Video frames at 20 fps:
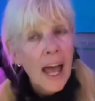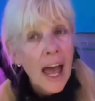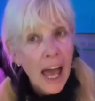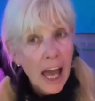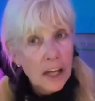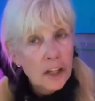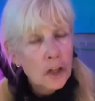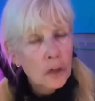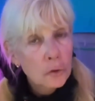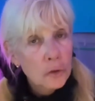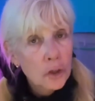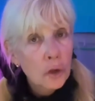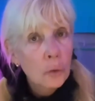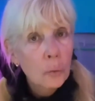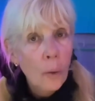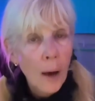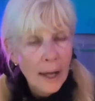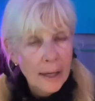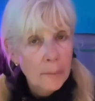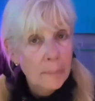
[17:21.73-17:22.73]
And you do
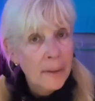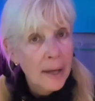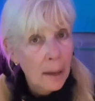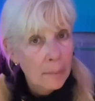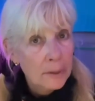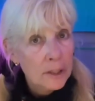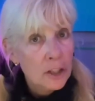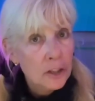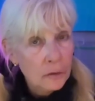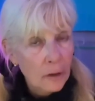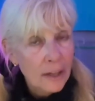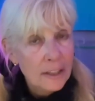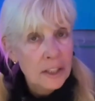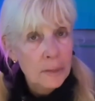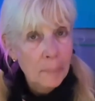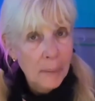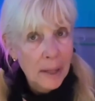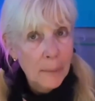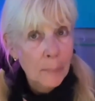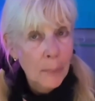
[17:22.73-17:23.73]
want to be able to
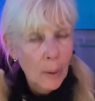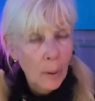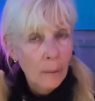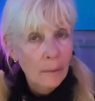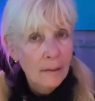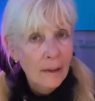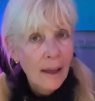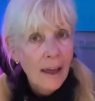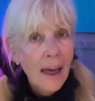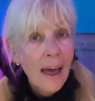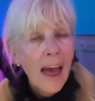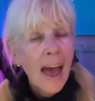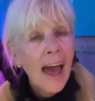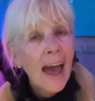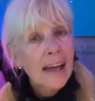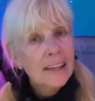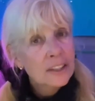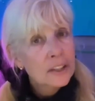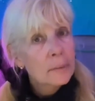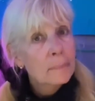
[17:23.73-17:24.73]
trust people
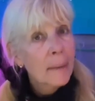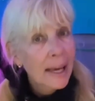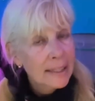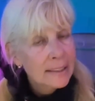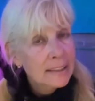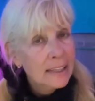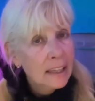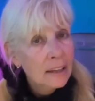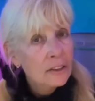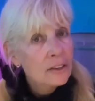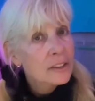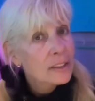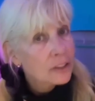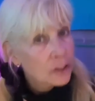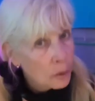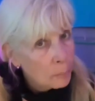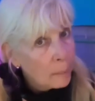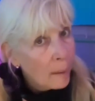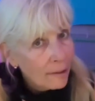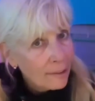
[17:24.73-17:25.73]
and to make deals,
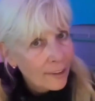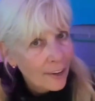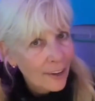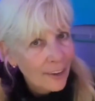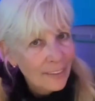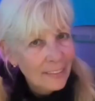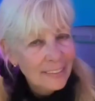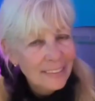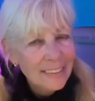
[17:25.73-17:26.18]
to barter.